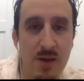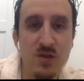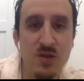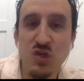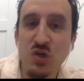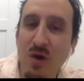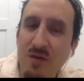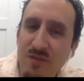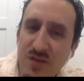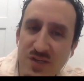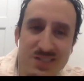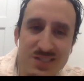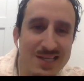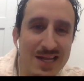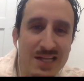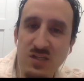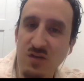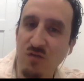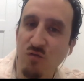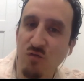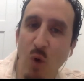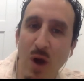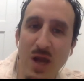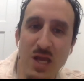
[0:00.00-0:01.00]
Do you have a
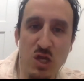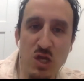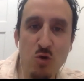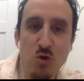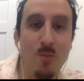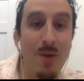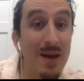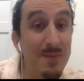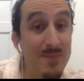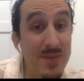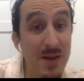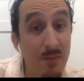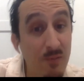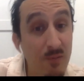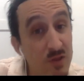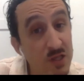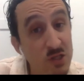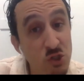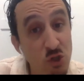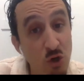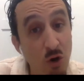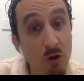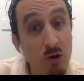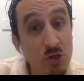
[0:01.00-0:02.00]
sense of what you might be able to
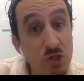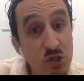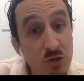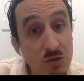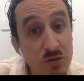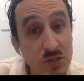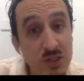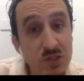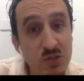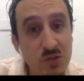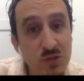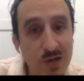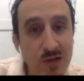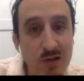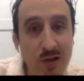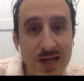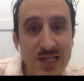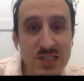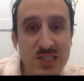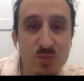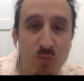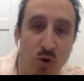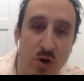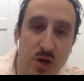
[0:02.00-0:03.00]
charge your district
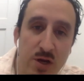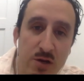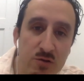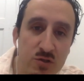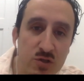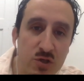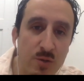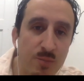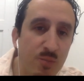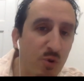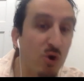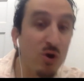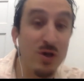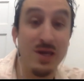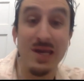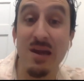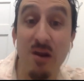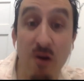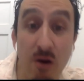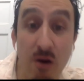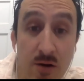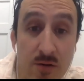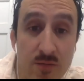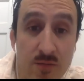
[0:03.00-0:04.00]
clients per user per
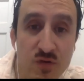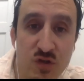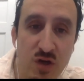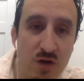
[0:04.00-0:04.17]
year?